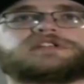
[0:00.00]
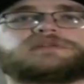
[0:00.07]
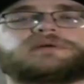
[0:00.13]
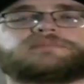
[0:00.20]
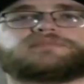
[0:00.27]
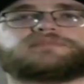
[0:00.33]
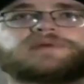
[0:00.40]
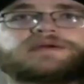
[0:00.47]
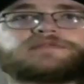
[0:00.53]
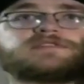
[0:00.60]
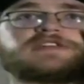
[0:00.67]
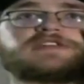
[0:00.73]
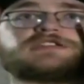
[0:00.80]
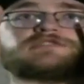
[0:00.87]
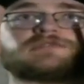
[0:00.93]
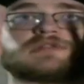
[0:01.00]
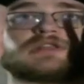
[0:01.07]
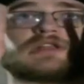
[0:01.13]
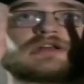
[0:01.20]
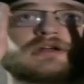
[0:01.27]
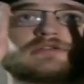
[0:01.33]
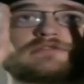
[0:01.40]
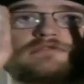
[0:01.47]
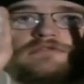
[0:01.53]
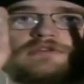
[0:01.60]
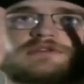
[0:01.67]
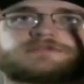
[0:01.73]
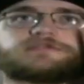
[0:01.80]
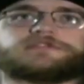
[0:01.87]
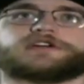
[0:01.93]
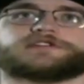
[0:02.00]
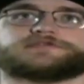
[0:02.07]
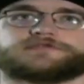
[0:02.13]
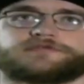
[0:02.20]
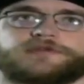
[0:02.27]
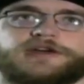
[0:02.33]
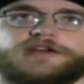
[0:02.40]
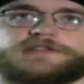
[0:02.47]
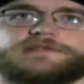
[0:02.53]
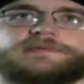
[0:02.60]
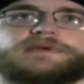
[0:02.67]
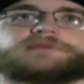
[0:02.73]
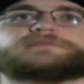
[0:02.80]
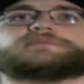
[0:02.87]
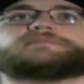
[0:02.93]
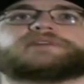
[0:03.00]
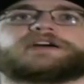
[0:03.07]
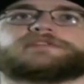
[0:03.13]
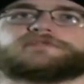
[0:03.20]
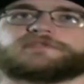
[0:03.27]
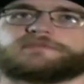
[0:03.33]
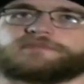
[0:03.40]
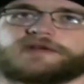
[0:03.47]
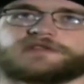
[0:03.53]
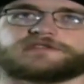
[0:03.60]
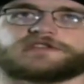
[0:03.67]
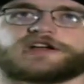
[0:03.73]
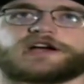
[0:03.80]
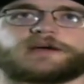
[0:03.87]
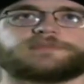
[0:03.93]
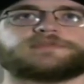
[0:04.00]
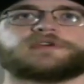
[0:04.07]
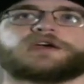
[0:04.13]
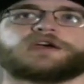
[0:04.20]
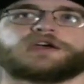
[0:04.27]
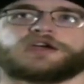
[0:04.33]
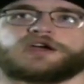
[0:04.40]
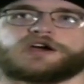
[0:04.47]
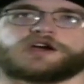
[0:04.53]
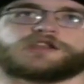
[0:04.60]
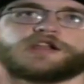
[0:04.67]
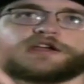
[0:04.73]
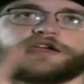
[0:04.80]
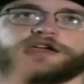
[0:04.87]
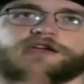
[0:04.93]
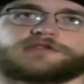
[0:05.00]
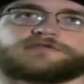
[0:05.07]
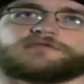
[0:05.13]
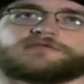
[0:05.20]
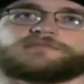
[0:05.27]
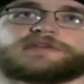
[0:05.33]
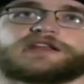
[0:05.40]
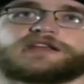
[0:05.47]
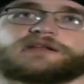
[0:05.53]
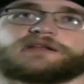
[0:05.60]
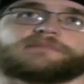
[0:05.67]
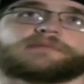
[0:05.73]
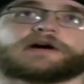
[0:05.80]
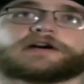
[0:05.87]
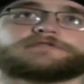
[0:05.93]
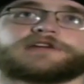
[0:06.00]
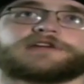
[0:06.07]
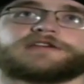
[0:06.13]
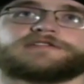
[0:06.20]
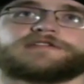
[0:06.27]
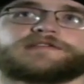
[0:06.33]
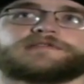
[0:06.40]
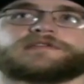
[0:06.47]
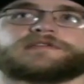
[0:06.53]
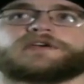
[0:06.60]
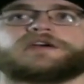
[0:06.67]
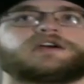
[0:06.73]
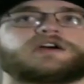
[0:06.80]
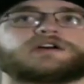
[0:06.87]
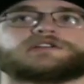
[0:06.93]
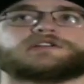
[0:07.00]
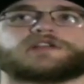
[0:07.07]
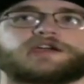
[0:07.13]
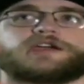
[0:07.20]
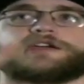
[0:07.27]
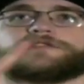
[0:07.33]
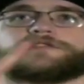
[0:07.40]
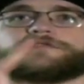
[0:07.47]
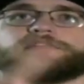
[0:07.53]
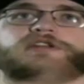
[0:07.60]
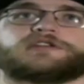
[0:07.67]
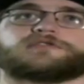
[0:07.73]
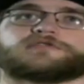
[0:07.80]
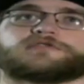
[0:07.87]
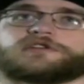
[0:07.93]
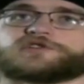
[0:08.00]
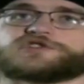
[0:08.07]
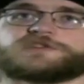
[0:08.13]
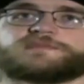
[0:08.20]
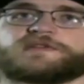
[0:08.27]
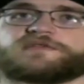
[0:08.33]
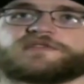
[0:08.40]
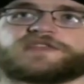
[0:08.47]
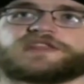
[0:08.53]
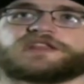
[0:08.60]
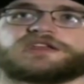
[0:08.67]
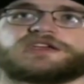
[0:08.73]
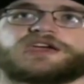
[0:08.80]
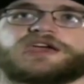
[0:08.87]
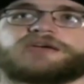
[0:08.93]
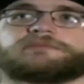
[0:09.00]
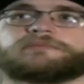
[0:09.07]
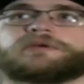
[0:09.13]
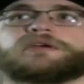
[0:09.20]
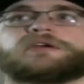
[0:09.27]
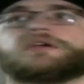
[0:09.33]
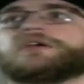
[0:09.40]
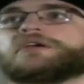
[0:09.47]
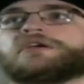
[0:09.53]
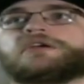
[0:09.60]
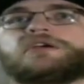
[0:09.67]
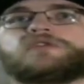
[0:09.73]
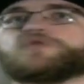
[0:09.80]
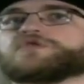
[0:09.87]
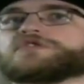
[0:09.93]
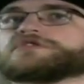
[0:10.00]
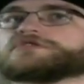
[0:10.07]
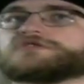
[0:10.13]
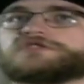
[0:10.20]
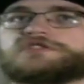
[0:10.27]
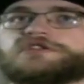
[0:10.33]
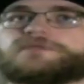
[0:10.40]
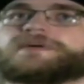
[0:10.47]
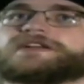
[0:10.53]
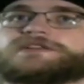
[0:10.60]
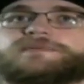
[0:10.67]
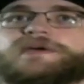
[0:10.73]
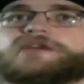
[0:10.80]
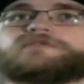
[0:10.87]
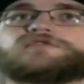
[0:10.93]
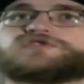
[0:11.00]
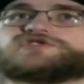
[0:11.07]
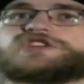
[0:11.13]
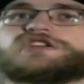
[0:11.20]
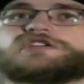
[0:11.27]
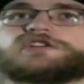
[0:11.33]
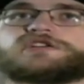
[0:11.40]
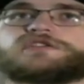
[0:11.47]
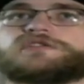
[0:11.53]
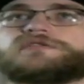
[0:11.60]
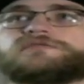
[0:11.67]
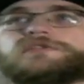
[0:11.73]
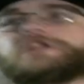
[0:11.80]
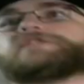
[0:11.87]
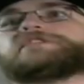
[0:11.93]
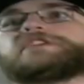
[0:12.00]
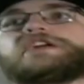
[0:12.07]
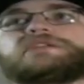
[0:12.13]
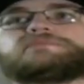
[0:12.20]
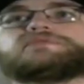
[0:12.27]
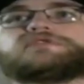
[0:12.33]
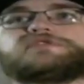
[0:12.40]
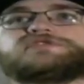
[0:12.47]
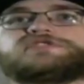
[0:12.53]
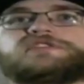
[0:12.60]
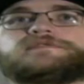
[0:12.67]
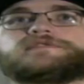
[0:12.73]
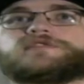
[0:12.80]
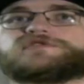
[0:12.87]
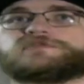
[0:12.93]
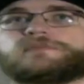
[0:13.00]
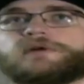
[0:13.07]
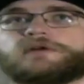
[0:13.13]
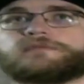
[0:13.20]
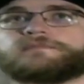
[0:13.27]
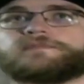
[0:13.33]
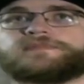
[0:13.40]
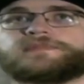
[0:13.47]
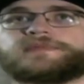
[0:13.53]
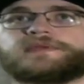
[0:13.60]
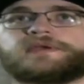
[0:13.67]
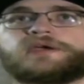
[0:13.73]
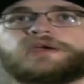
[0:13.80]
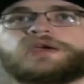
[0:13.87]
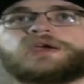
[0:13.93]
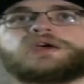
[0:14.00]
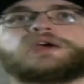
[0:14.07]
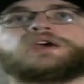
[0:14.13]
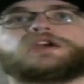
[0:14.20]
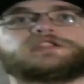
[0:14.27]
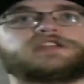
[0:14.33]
prerequisite to uh, prerequisite to unlock through that their natural ways, being able to fight for the pit stops, unlocking it through beating in boss races, unlocking it through getting certain achievements within the game, or you know, Penta Penguin's cheat code, whatever kind of bullshit floats your boat.